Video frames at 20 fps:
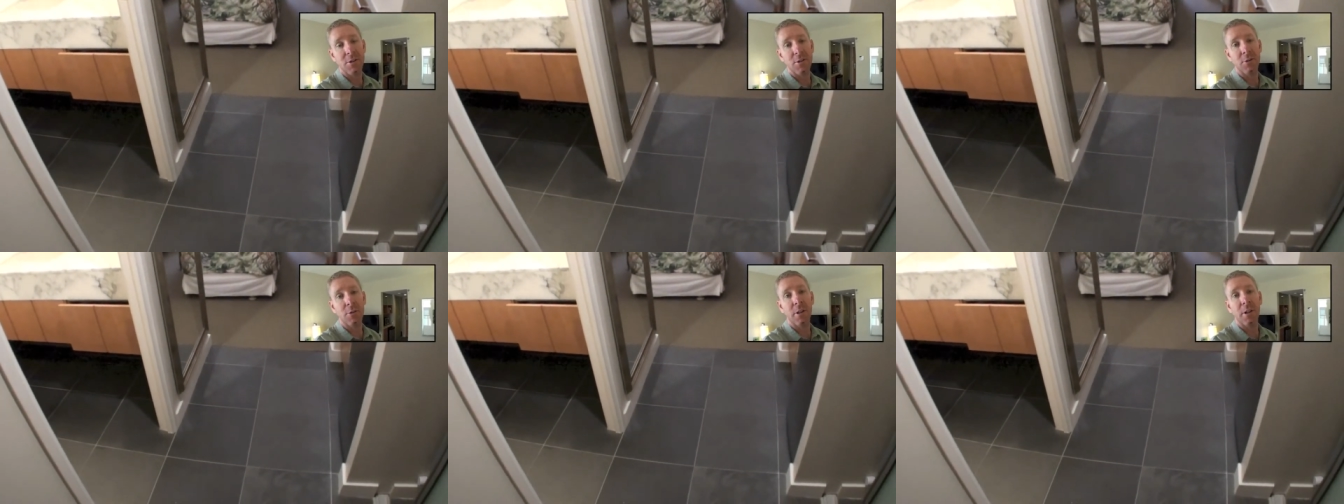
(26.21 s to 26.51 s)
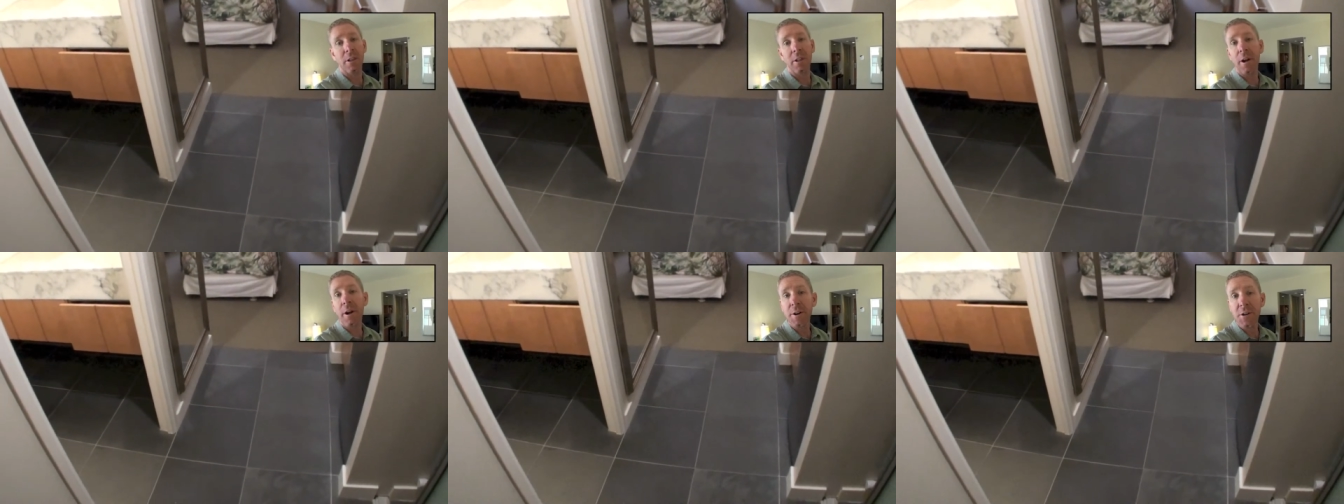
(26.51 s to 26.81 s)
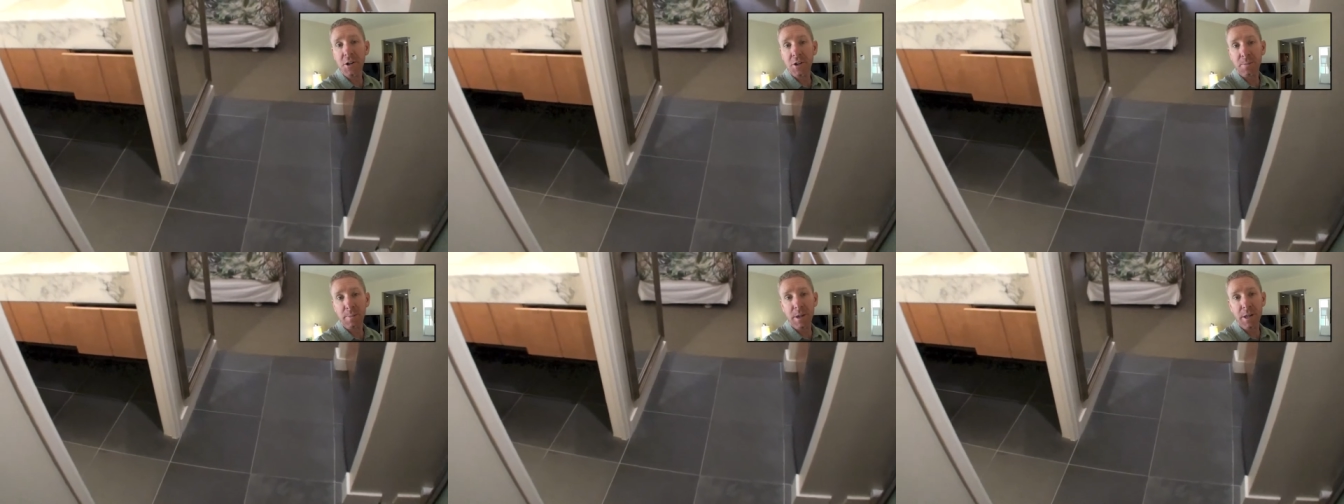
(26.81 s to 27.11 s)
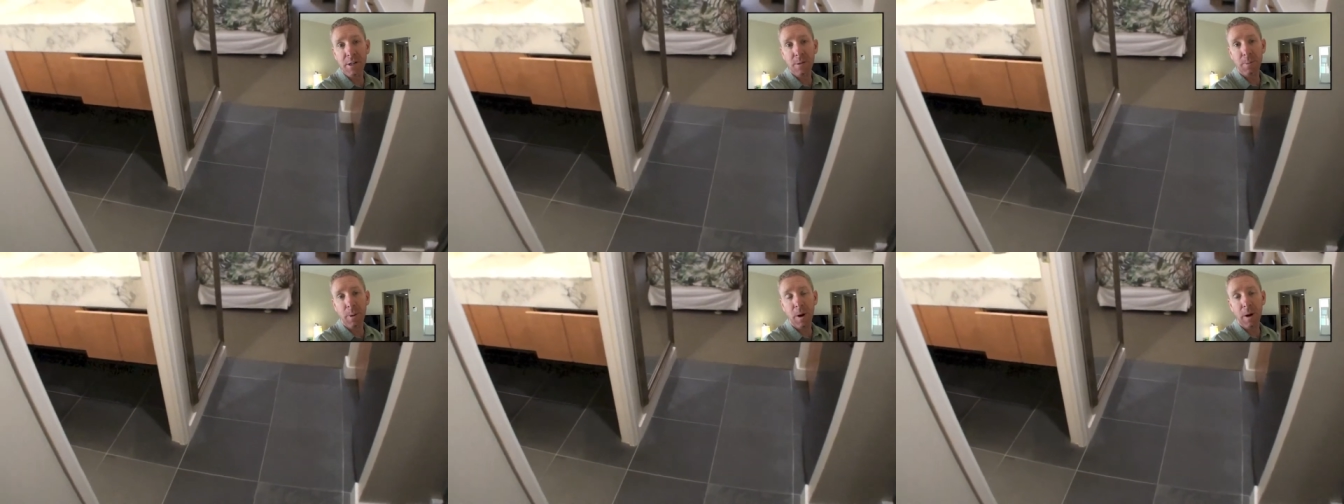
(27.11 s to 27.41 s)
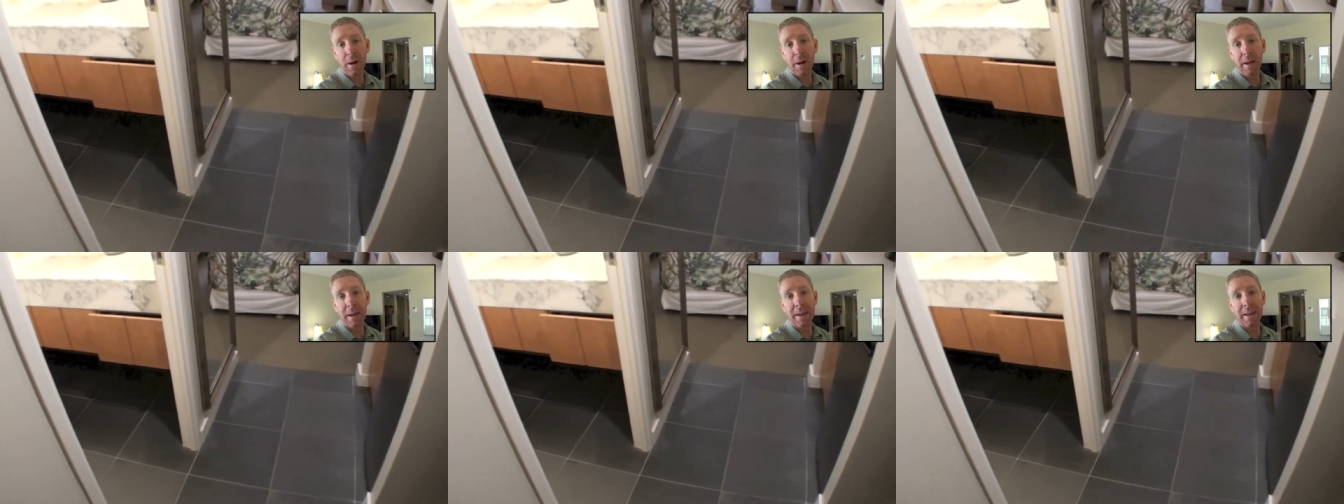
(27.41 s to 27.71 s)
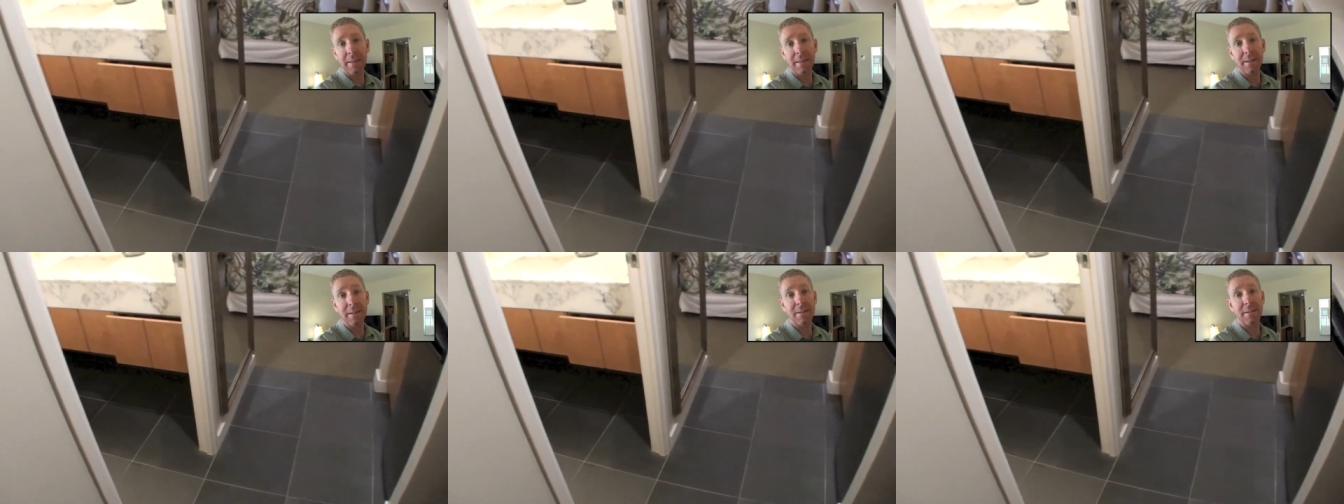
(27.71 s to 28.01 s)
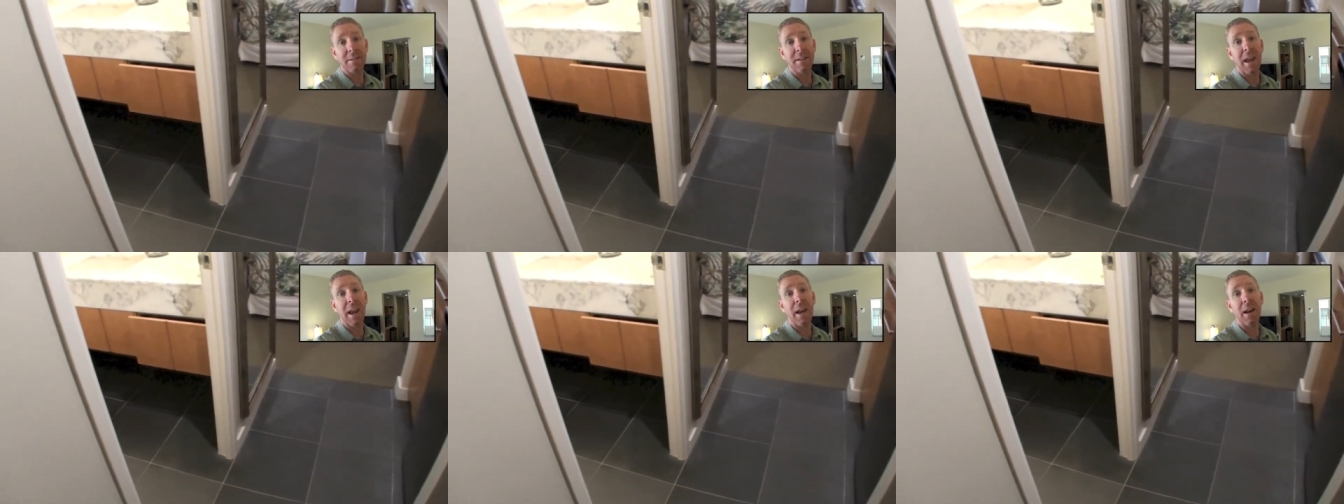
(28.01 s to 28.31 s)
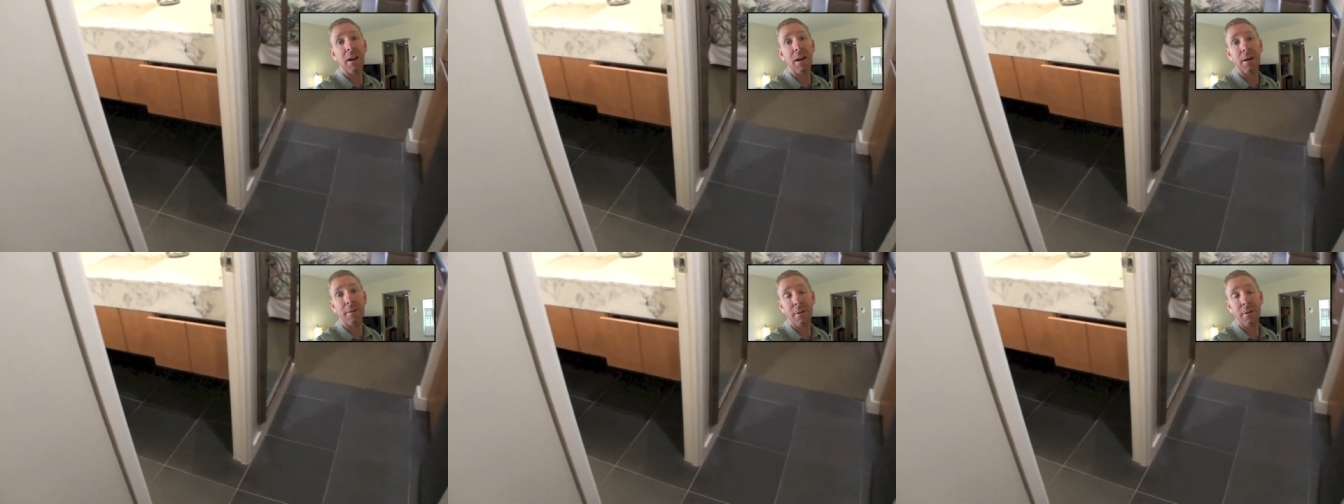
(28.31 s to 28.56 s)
to the largest beach park in the state